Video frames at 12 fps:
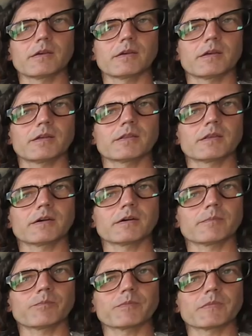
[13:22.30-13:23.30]
and
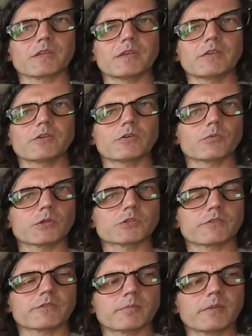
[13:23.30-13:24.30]
either with
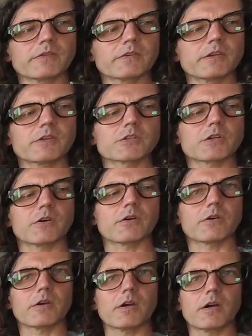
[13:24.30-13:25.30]
just a message
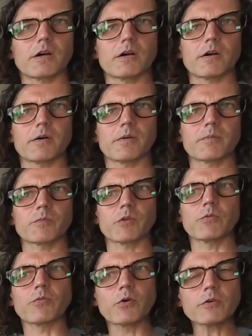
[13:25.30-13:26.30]
or
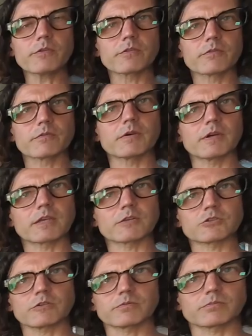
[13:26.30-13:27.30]
a voice. I
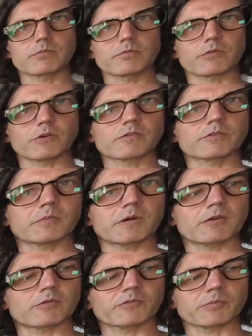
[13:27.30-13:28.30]
can just voice in
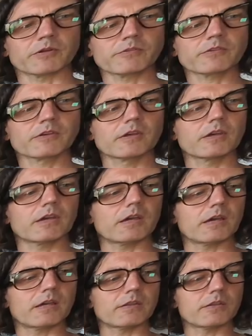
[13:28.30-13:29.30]
my response,
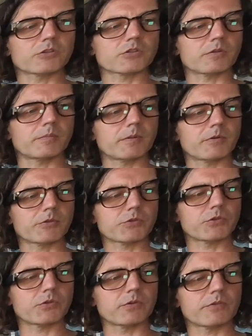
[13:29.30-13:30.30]
and she'll be able
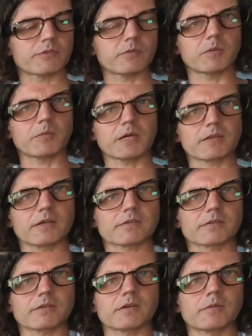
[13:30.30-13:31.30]
to send me back
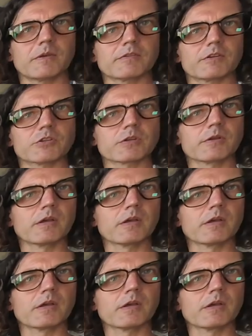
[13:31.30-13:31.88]
that message.